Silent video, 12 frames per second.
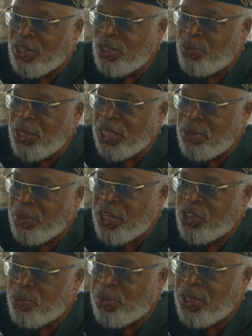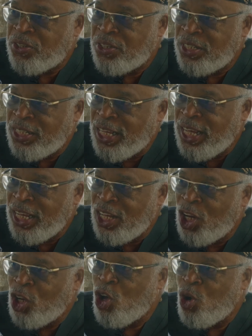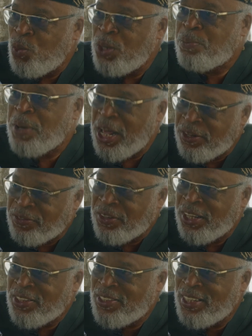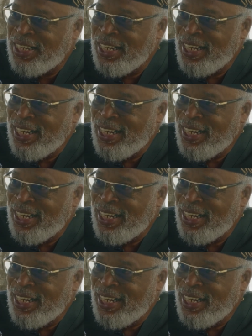celebrating Emancipation Day along with PANAFEST.